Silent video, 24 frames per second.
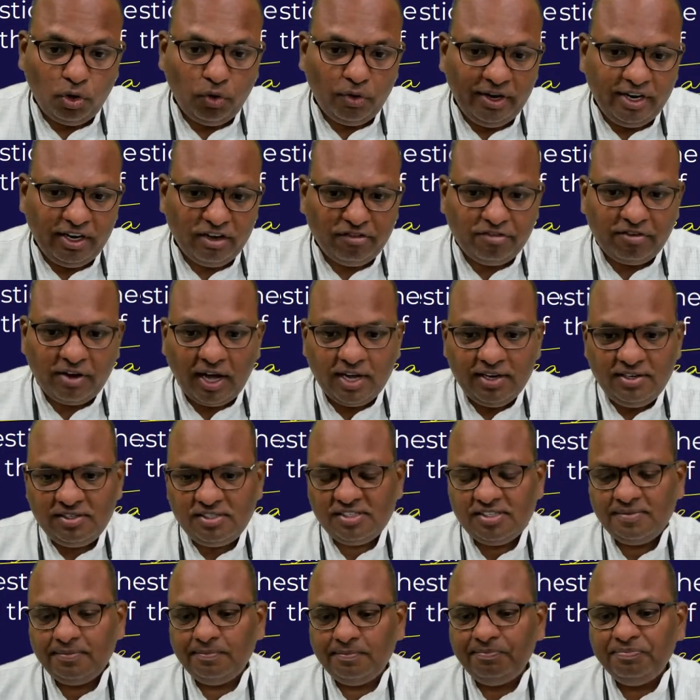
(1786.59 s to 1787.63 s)
France.
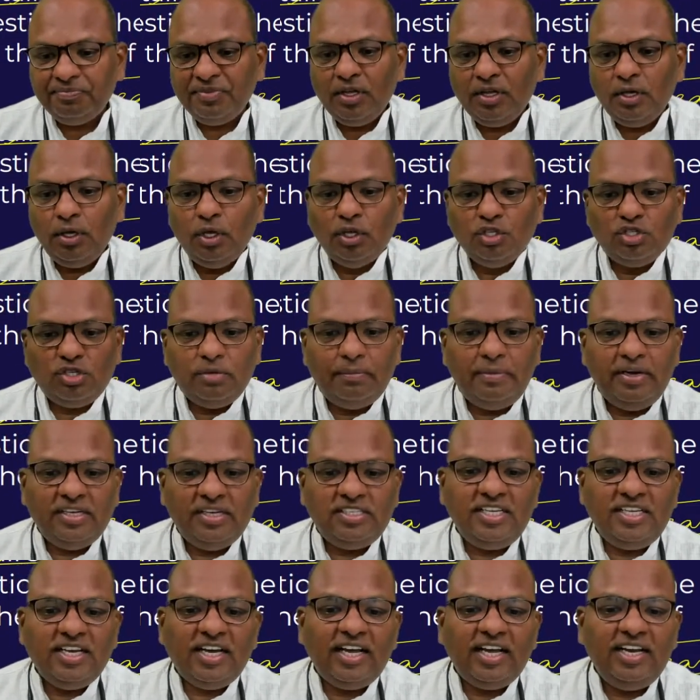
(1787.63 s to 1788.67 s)
So basically,
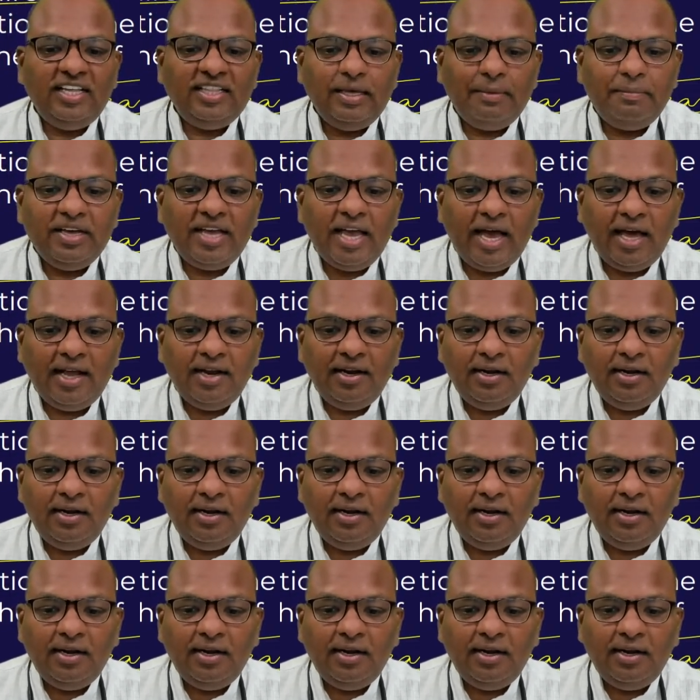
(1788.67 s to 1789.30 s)
they began